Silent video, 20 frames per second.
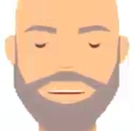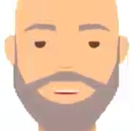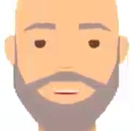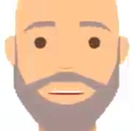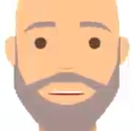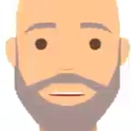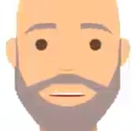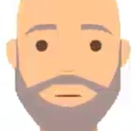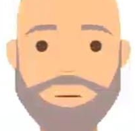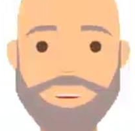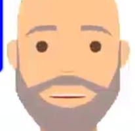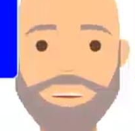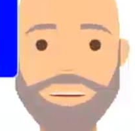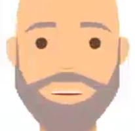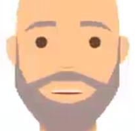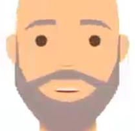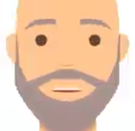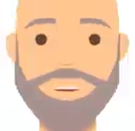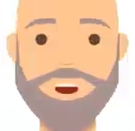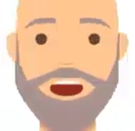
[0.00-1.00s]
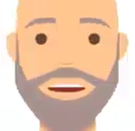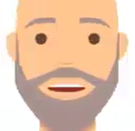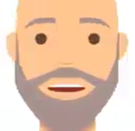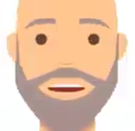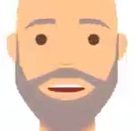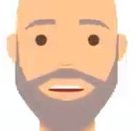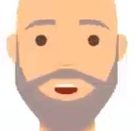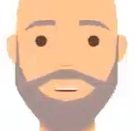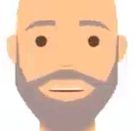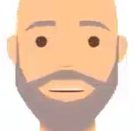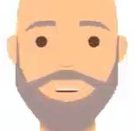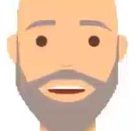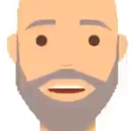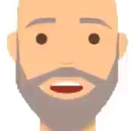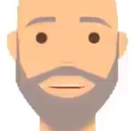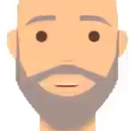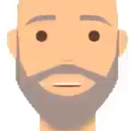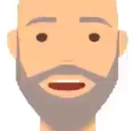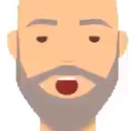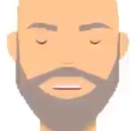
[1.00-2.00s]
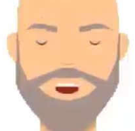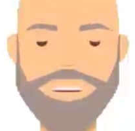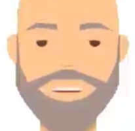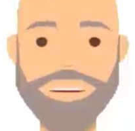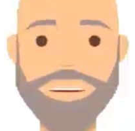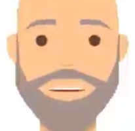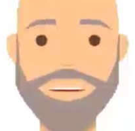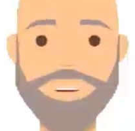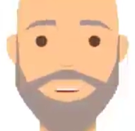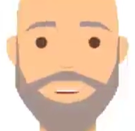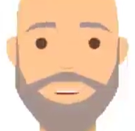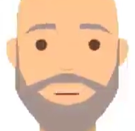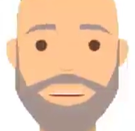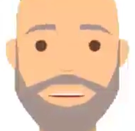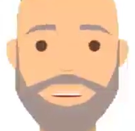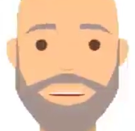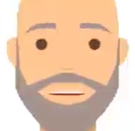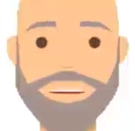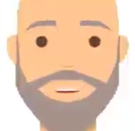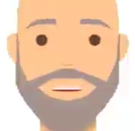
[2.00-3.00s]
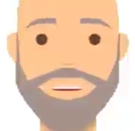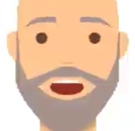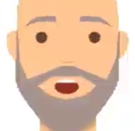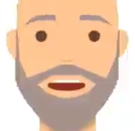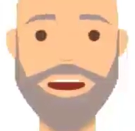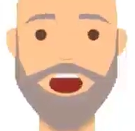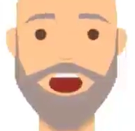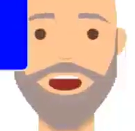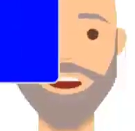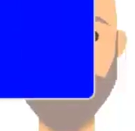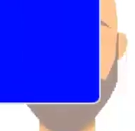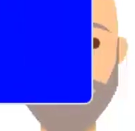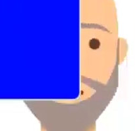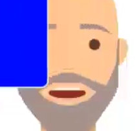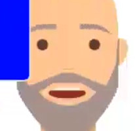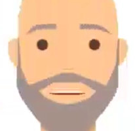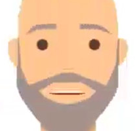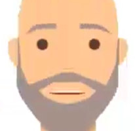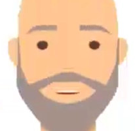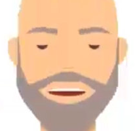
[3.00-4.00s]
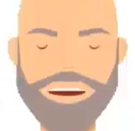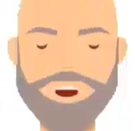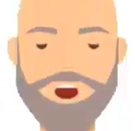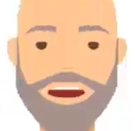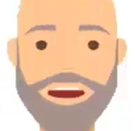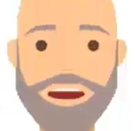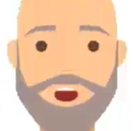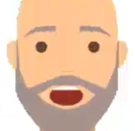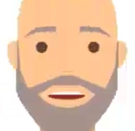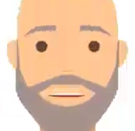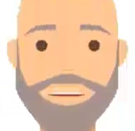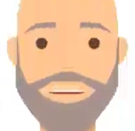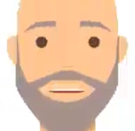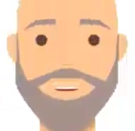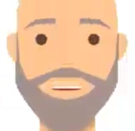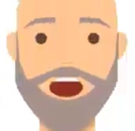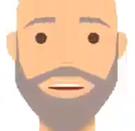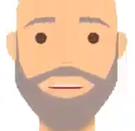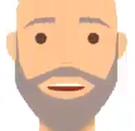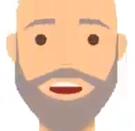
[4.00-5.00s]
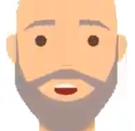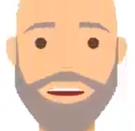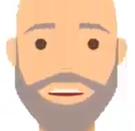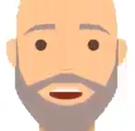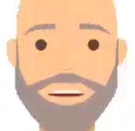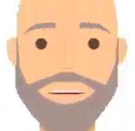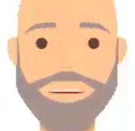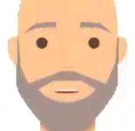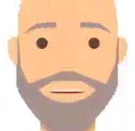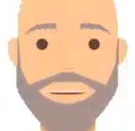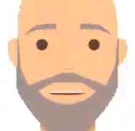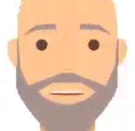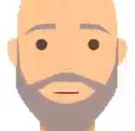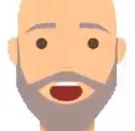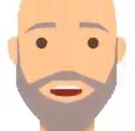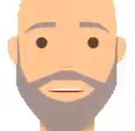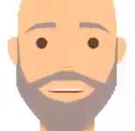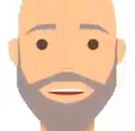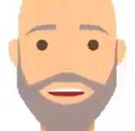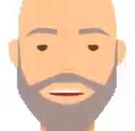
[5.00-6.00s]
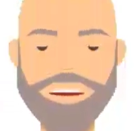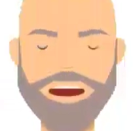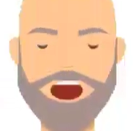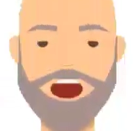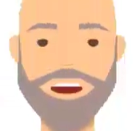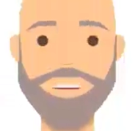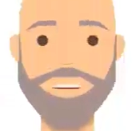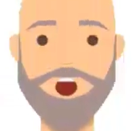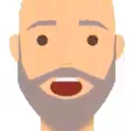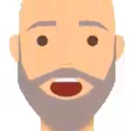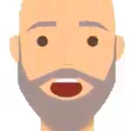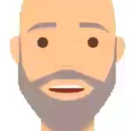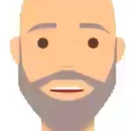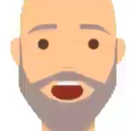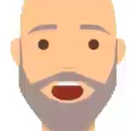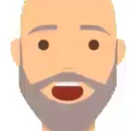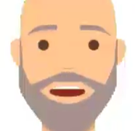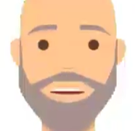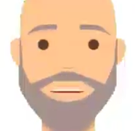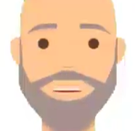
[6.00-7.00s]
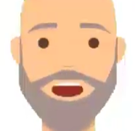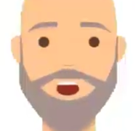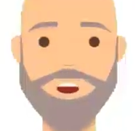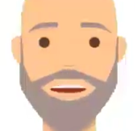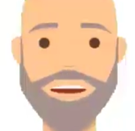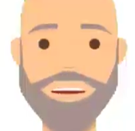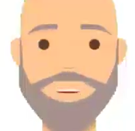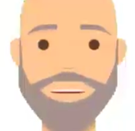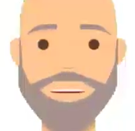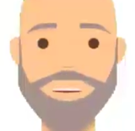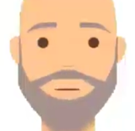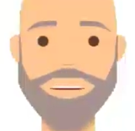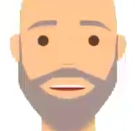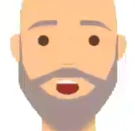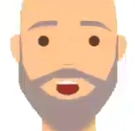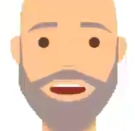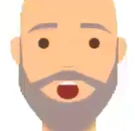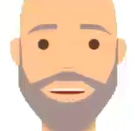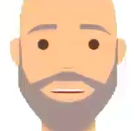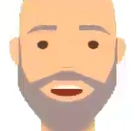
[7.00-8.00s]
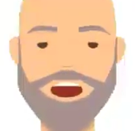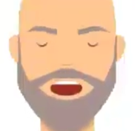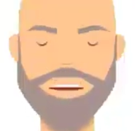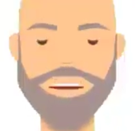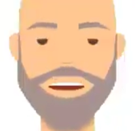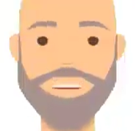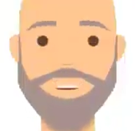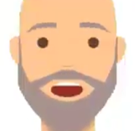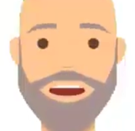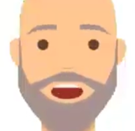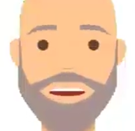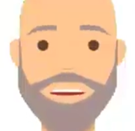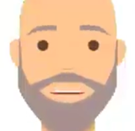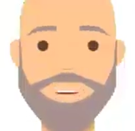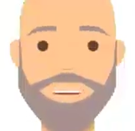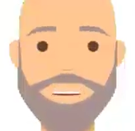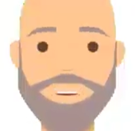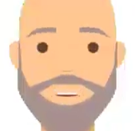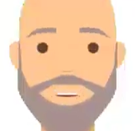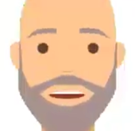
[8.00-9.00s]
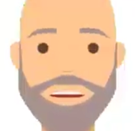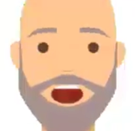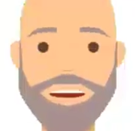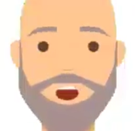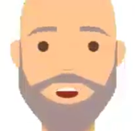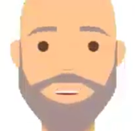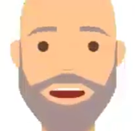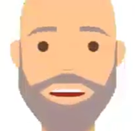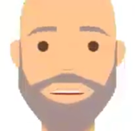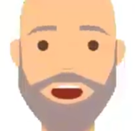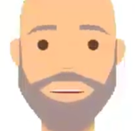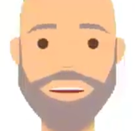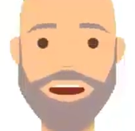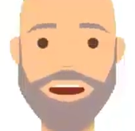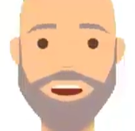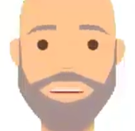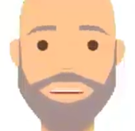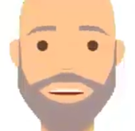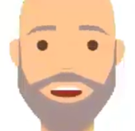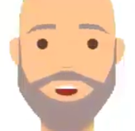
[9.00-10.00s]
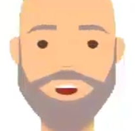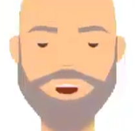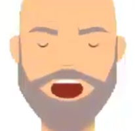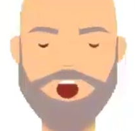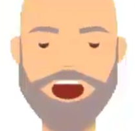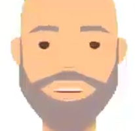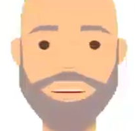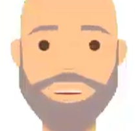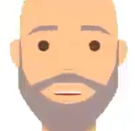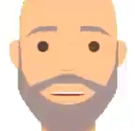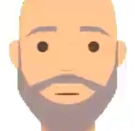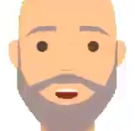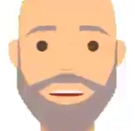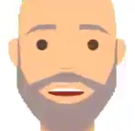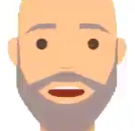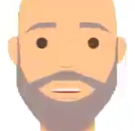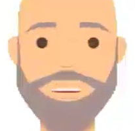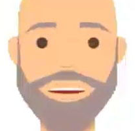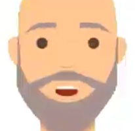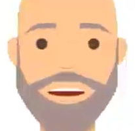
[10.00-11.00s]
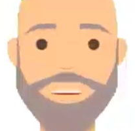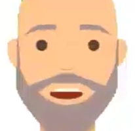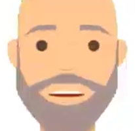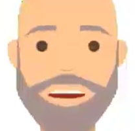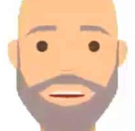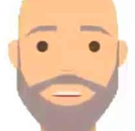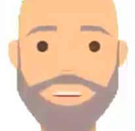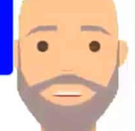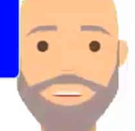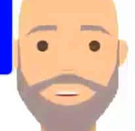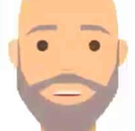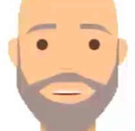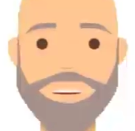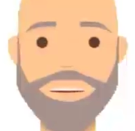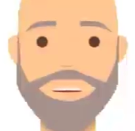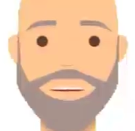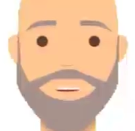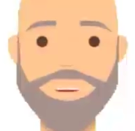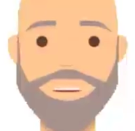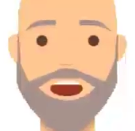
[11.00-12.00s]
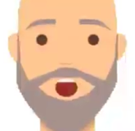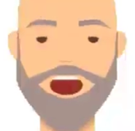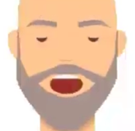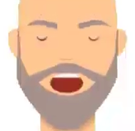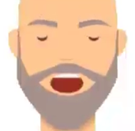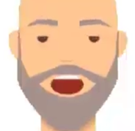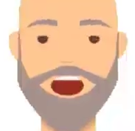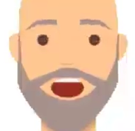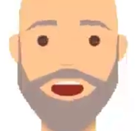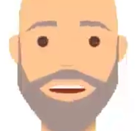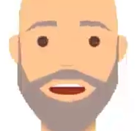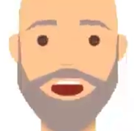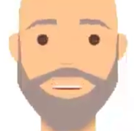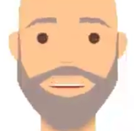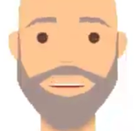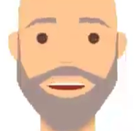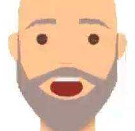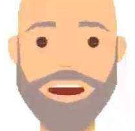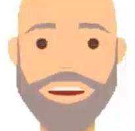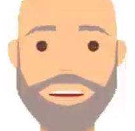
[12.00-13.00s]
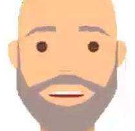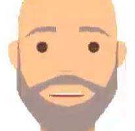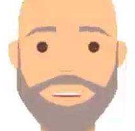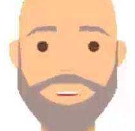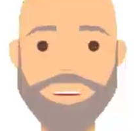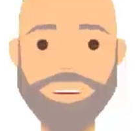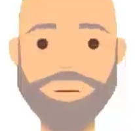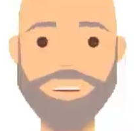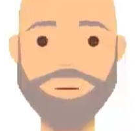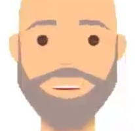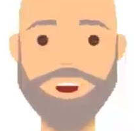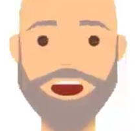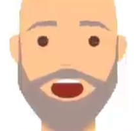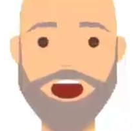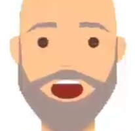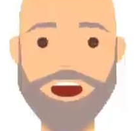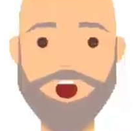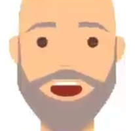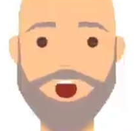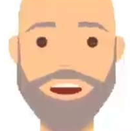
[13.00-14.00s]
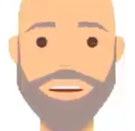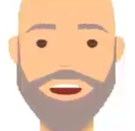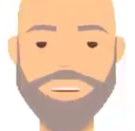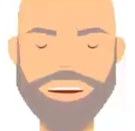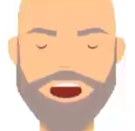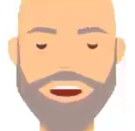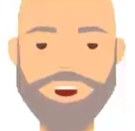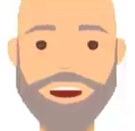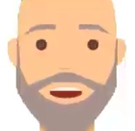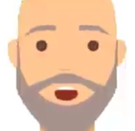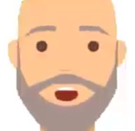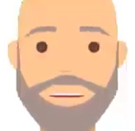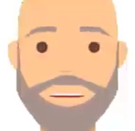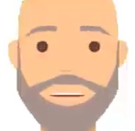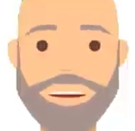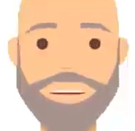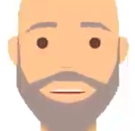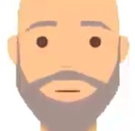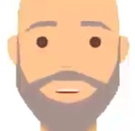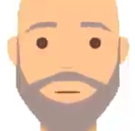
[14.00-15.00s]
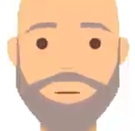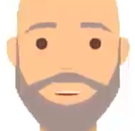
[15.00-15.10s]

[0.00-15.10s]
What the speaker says: email. This solves both problems. The main benefit of mail merge is, however, that you can send personalized emails to multiple recipients that have a better chance of being read and acted upon. The email we have here really doesn't tell them much.